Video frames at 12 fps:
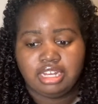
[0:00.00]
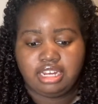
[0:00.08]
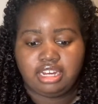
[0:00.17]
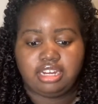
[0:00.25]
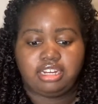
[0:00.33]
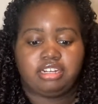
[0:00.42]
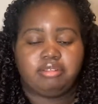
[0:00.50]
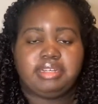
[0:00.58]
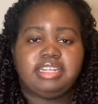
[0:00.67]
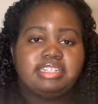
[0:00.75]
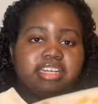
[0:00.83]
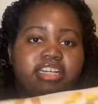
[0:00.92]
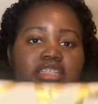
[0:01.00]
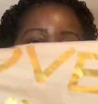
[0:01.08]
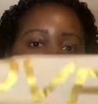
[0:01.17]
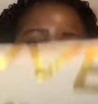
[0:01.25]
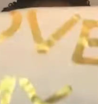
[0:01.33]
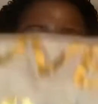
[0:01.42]
It does
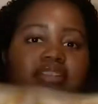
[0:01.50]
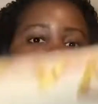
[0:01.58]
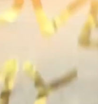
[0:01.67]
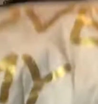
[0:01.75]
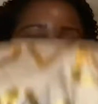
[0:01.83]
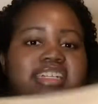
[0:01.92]
feel light.